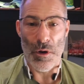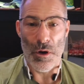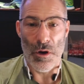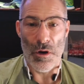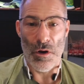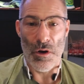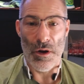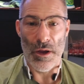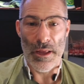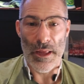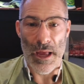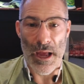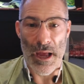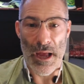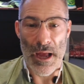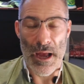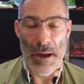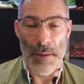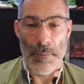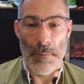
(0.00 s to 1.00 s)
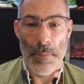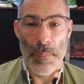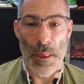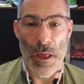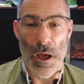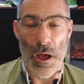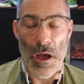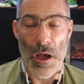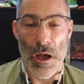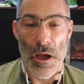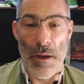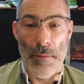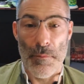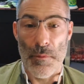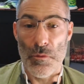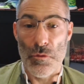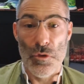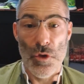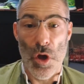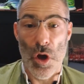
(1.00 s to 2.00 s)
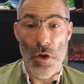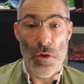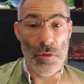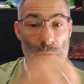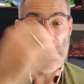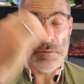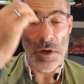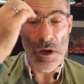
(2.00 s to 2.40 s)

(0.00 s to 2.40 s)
I am. No.